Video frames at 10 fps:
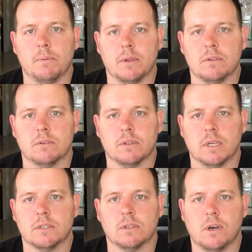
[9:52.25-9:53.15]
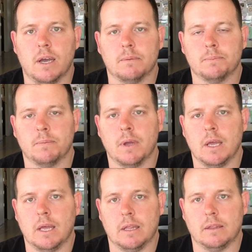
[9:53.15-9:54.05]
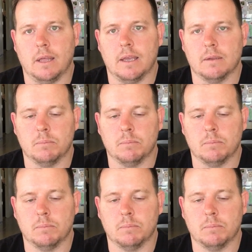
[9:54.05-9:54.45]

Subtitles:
things on their site, they can